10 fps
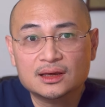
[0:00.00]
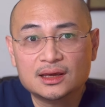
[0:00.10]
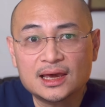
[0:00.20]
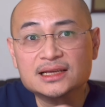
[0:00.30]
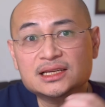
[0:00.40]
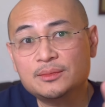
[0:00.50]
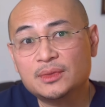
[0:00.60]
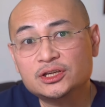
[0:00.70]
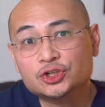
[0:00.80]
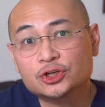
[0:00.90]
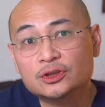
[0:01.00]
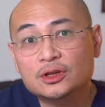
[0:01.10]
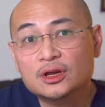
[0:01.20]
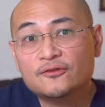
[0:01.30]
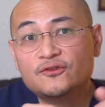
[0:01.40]
As I mentioned,
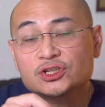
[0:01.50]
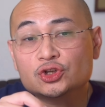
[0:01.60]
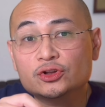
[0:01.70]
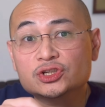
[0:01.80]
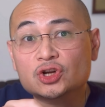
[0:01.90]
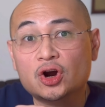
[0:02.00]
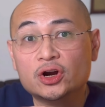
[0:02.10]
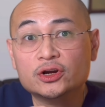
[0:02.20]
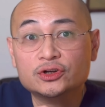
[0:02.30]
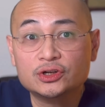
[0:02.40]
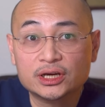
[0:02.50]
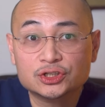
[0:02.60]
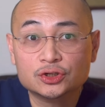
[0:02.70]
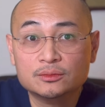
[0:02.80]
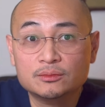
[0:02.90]
fistulas are a
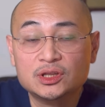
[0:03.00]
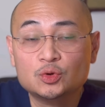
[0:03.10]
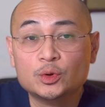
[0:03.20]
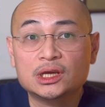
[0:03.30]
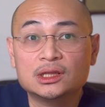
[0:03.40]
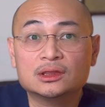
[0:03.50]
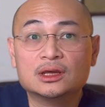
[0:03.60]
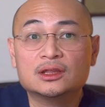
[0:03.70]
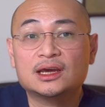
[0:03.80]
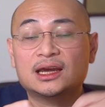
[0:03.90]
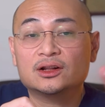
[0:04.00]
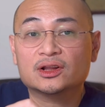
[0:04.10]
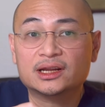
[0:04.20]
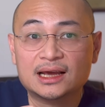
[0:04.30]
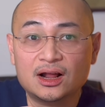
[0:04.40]
connection between the anal
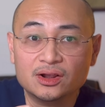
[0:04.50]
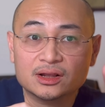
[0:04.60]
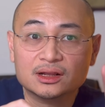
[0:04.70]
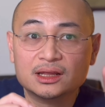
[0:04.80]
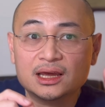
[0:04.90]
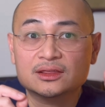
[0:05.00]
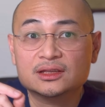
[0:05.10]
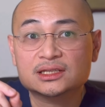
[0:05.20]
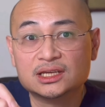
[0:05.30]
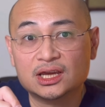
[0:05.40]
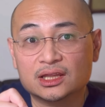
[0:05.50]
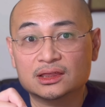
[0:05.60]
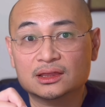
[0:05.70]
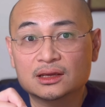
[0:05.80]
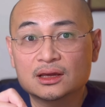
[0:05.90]
canal and the skin,
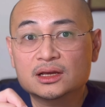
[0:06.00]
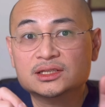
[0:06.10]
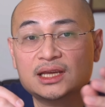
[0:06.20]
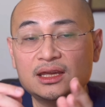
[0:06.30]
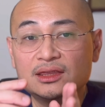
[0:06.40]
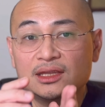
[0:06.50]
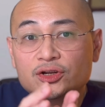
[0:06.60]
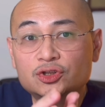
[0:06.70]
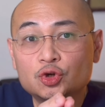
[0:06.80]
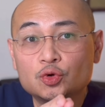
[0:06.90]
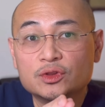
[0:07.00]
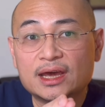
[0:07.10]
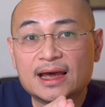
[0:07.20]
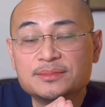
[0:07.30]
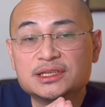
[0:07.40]
secondary to the
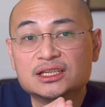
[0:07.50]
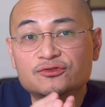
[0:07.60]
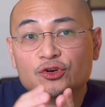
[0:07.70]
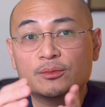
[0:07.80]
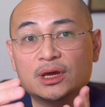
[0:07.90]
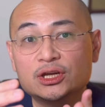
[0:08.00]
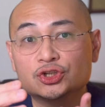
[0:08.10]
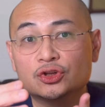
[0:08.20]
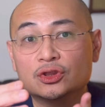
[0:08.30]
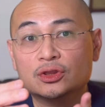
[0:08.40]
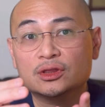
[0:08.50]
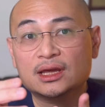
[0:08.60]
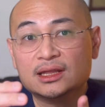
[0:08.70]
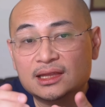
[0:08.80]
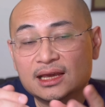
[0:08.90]
abscess formation
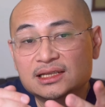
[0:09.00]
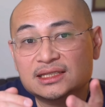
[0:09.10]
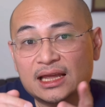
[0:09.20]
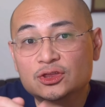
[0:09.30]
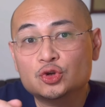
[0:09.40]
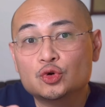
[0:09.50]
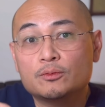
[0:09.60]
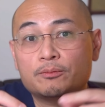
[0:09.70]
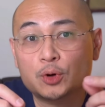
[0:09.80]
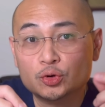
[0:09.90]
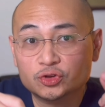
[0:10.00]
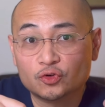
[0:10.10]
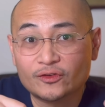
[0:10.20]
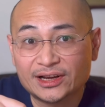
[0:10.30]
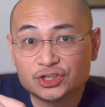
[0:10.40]
that extend to both
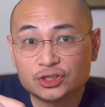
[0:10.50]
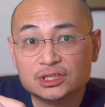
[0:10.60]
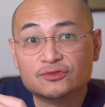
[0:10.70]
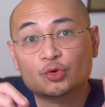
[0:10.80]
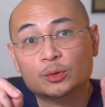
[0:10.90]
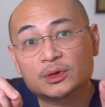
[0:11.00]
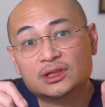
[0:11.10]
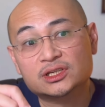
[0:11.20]
directions forming this